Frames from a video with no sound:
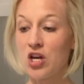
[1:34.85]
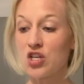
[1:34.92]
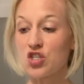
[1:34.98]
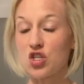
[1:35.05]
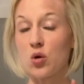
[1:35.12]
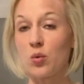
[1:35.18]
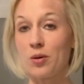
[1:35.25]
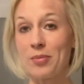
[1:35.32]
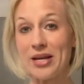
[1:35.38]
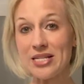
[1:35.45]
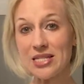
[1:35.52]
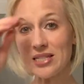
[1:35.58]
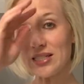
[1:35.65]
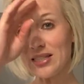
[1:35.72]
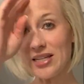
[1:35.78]
So we're
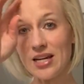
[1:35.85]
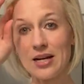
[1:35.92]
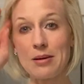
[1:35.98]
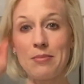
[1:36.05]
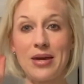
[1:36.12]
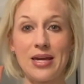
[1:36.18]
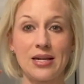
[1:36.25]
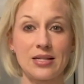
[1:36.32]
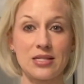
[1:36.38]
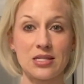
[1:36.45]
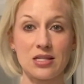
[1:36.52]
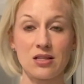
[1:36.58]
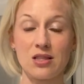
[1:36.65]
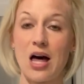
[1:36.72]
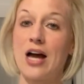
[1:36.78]
basically gonna make a
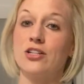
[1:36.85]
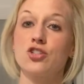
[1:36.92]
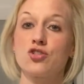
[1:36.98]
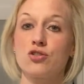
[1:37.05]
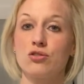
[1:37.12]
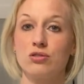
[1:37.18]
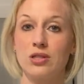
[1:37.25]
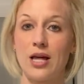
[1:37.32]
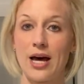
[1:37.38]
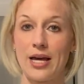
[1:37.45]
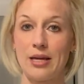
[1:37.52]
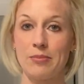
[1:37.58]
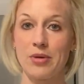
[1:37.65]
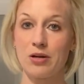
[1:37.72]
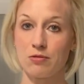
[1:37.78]
cilantro
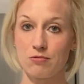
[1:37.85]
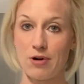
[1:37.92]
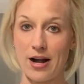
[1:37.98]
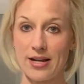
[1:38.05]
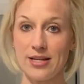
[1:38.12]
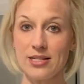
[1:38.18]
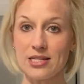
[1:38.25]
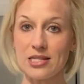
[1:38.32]
lime rice.